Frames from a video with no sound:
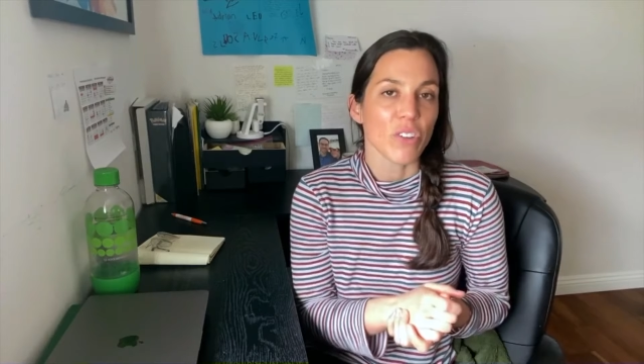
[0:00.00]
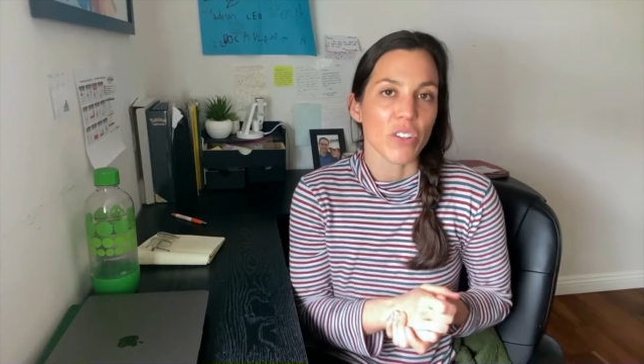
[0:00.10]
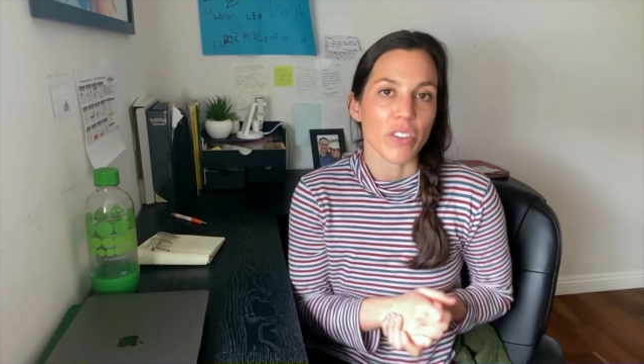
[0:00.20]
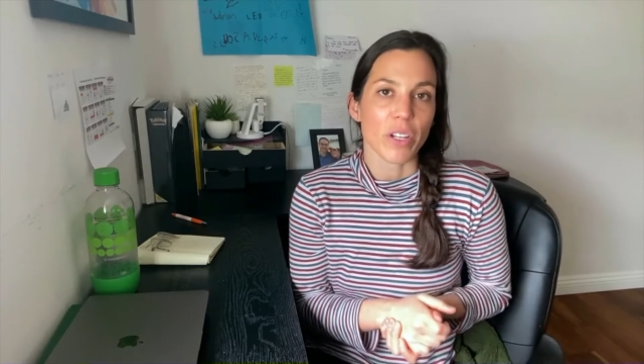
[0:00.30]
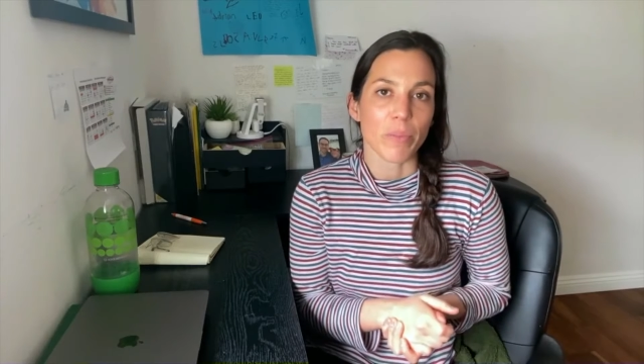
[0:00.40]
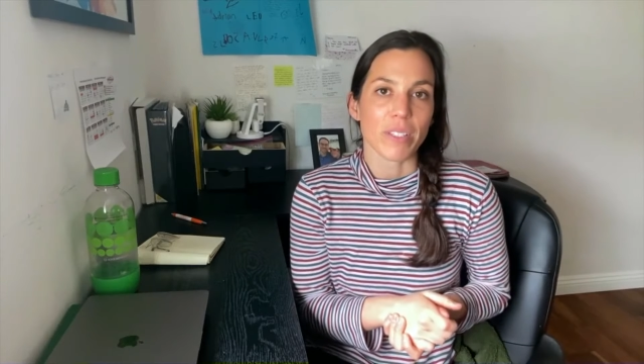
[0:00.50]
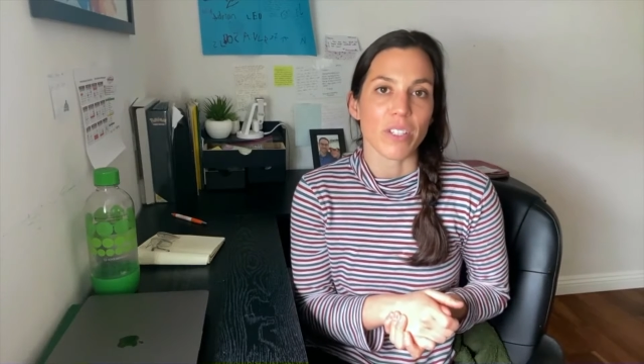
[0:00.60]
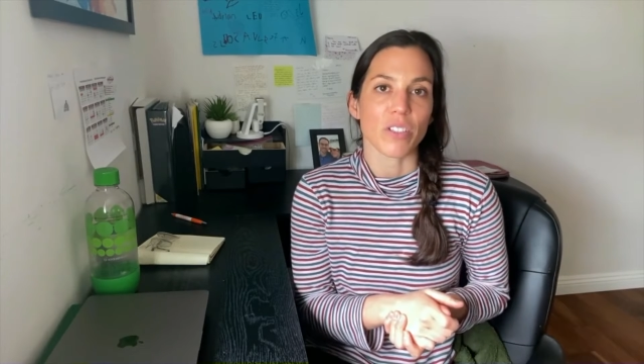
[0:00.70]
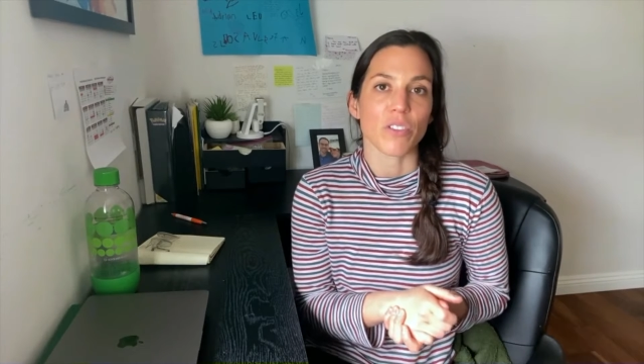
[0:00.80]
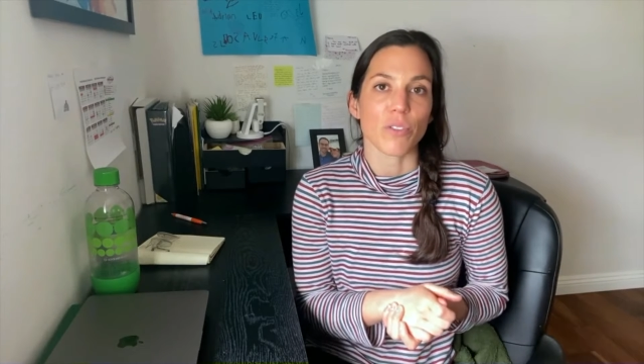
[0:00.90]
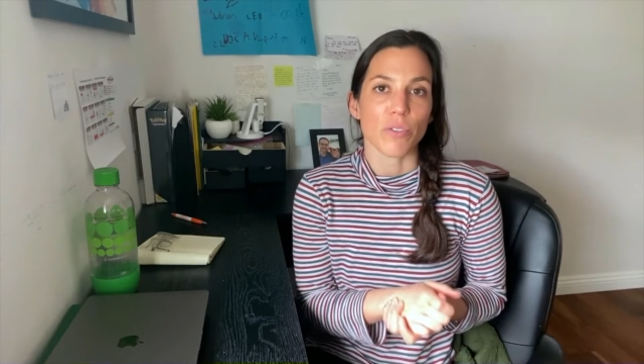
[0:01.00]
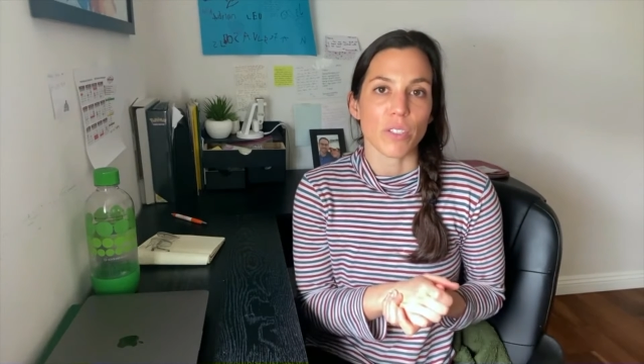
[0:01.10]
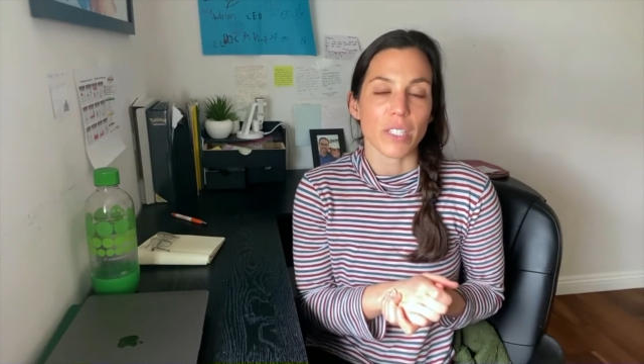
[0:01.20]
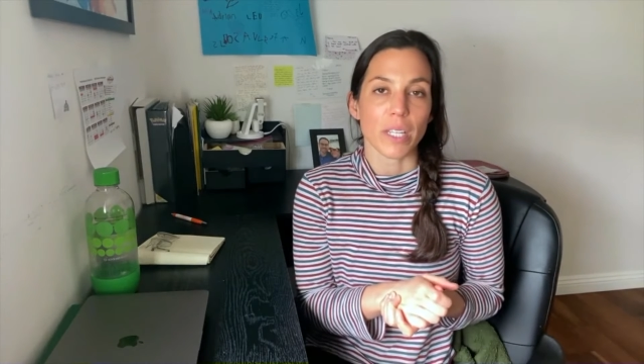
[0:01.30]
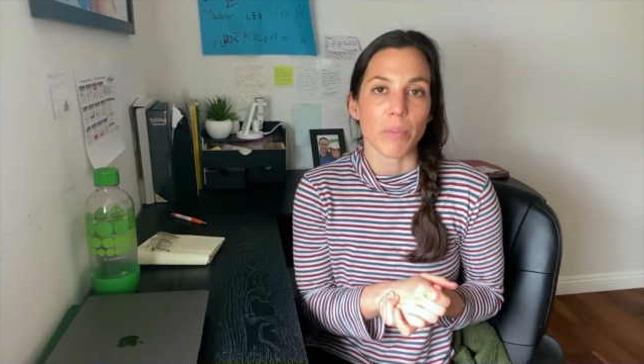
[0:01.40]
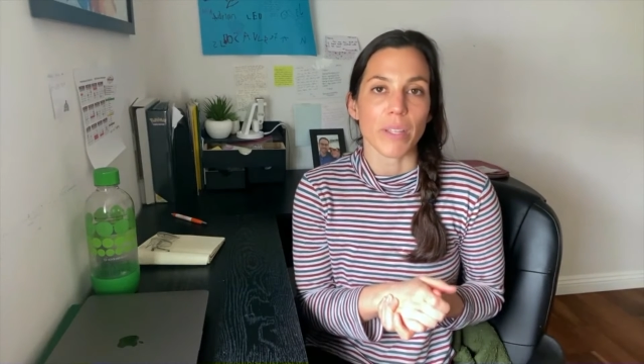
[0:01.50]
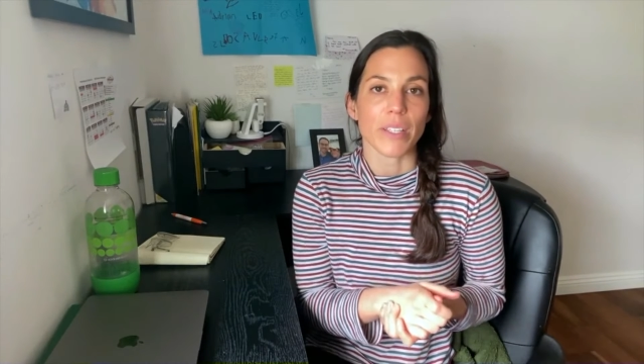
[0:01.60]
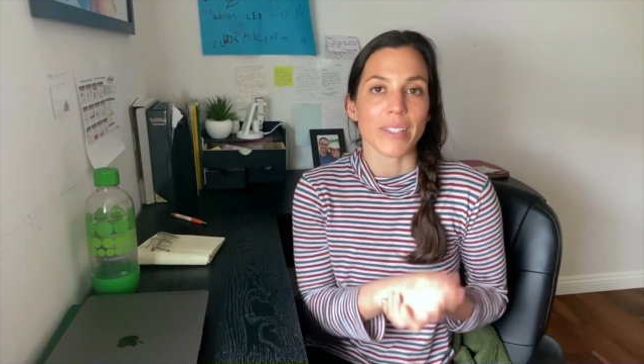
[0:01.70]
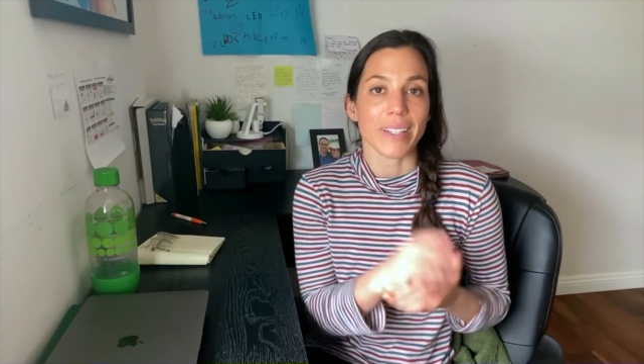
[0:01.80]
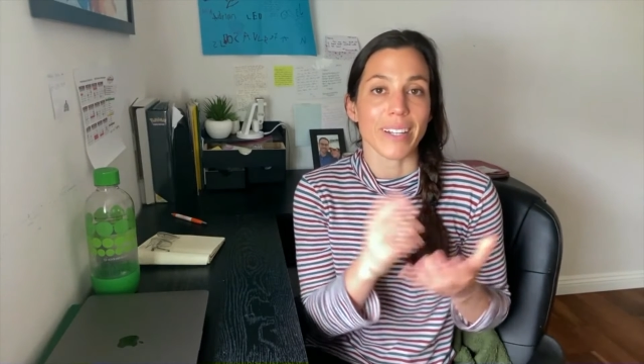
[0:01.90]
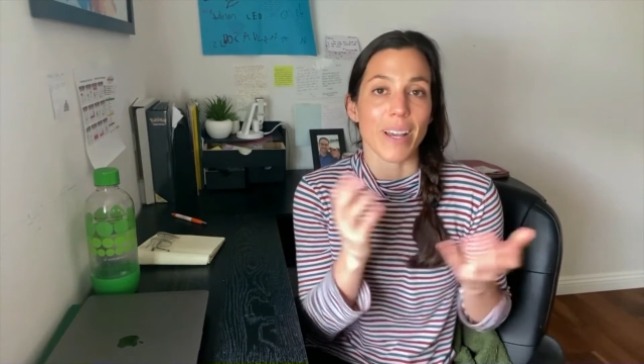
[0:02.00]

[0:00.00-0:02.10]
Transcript: Vision therapy sessions usually take place in an